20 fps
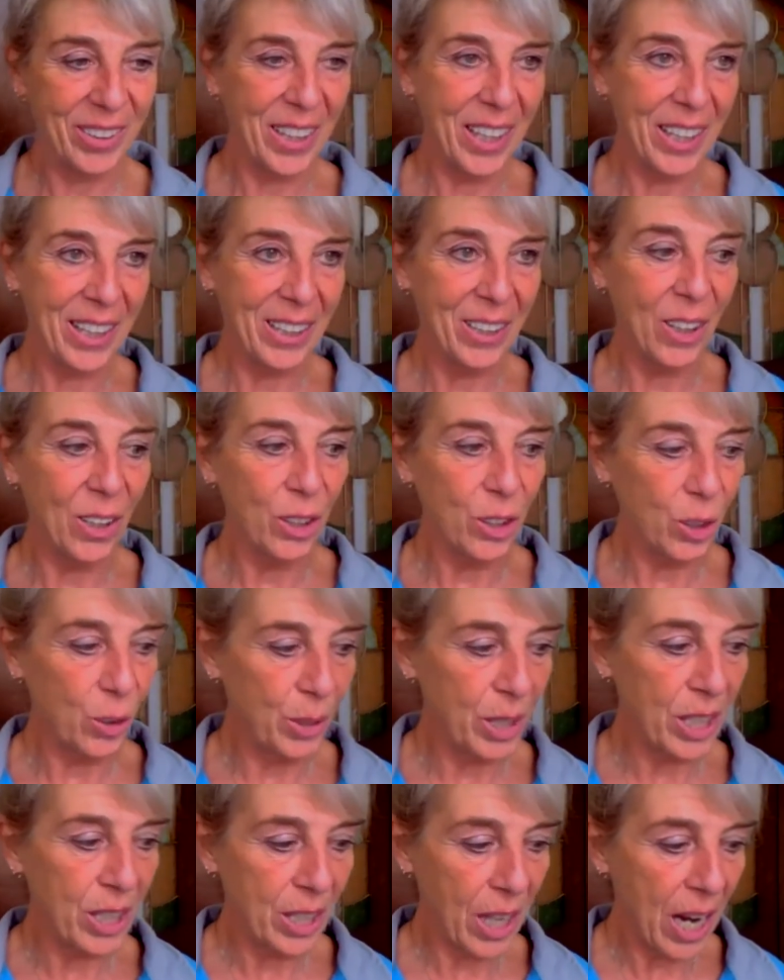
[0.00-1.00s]
and also
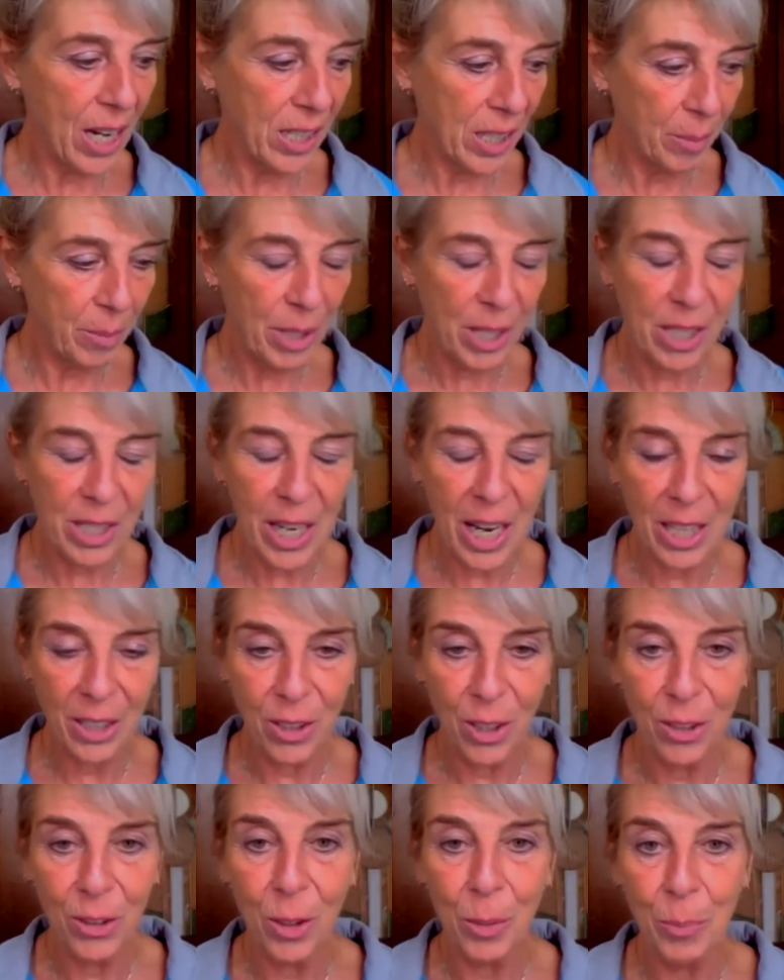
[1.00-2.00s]
in size, I mean, it's
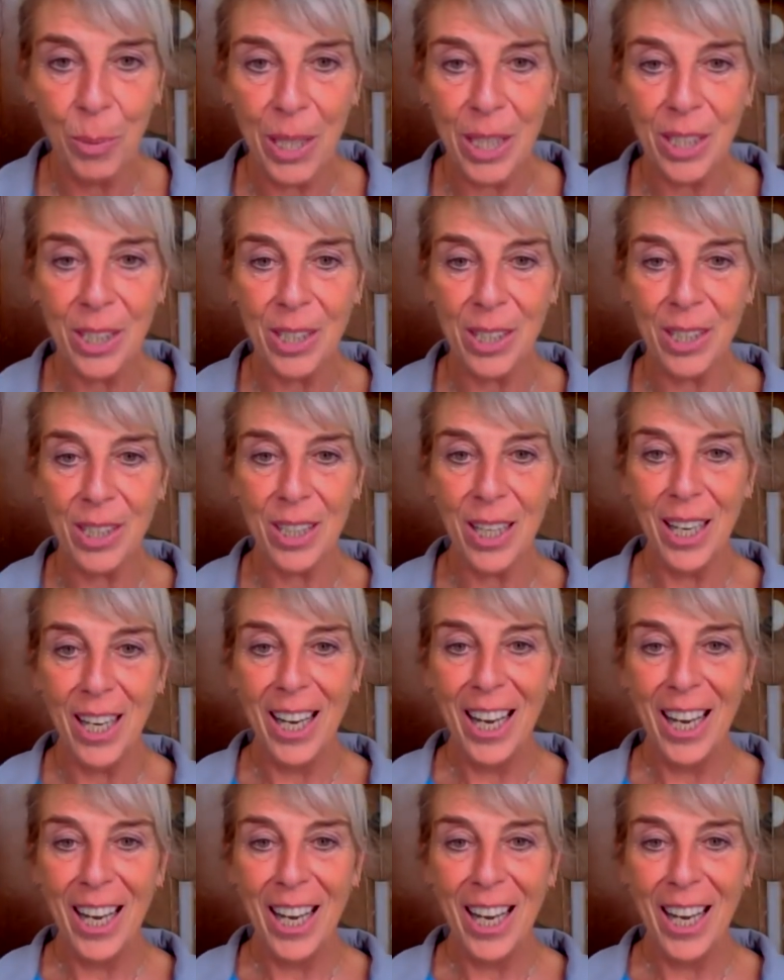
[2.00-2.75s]
800 pages.